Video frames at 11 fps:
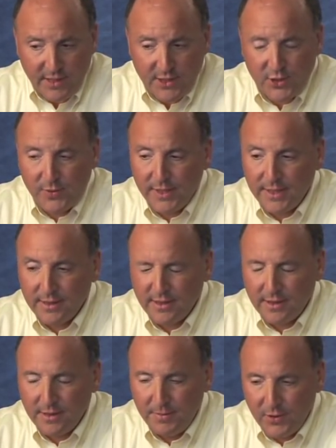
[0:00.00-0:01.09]
to a
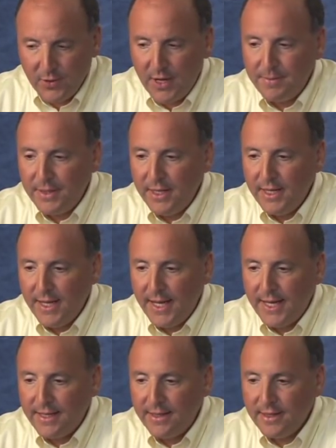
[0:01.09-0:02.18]
computer company
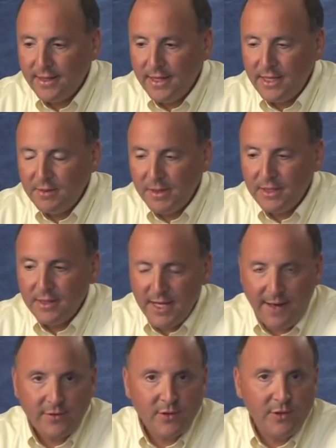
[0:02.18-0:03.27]
and uh, in the middle of the
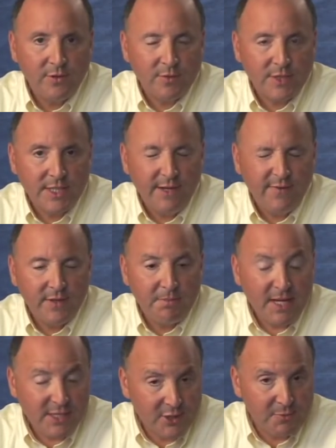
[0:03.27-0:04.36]
afternoon received a
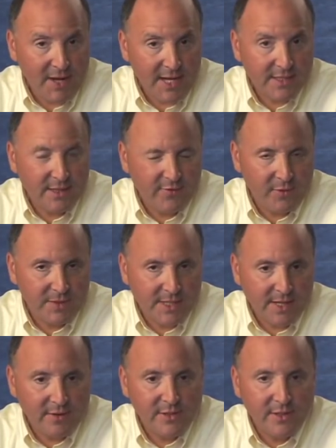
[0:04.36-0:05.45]
message passed in from the
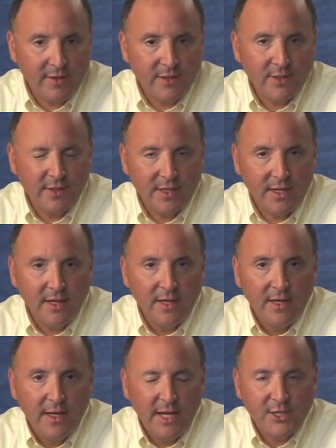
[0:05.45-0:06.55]
secretary to the
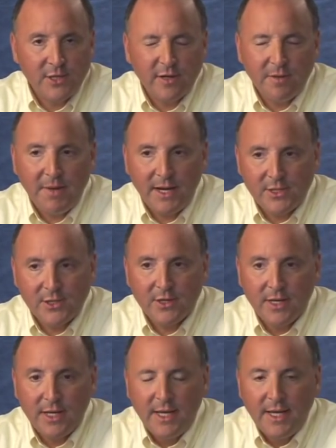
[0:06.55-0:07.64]
engineering manager
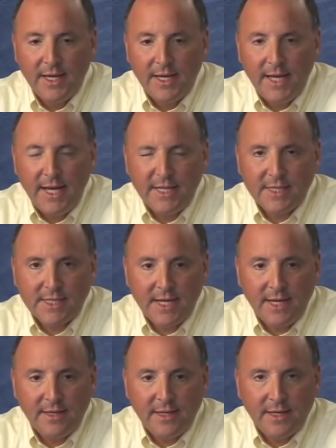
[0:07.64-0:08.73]
and it
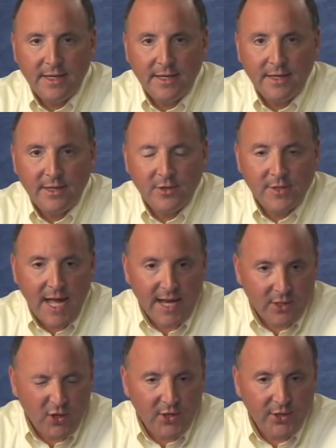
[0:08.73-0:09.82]
said, uh, "Your dad
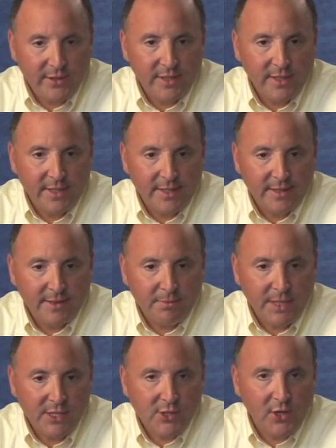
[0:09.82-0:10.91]
called. Uh,
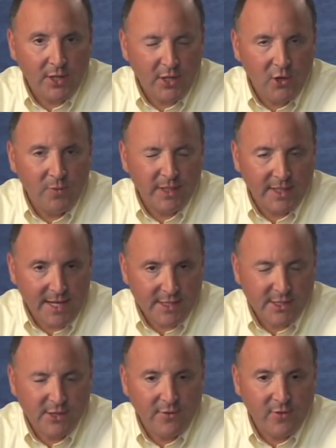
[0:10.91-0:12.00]
please call home when class
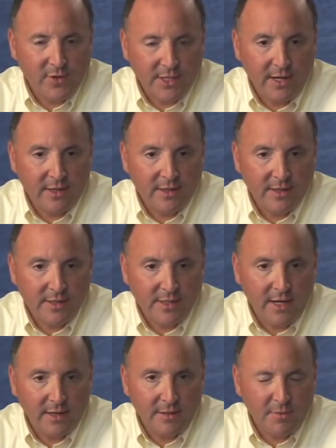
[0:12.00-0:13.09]
is over. It's not an it's
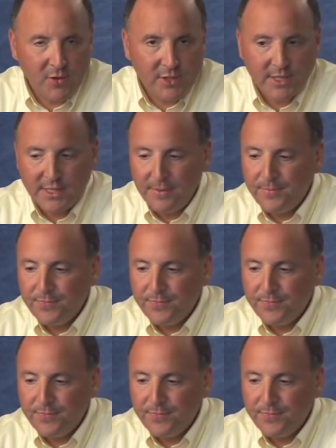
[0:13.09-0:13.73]
not an emergency."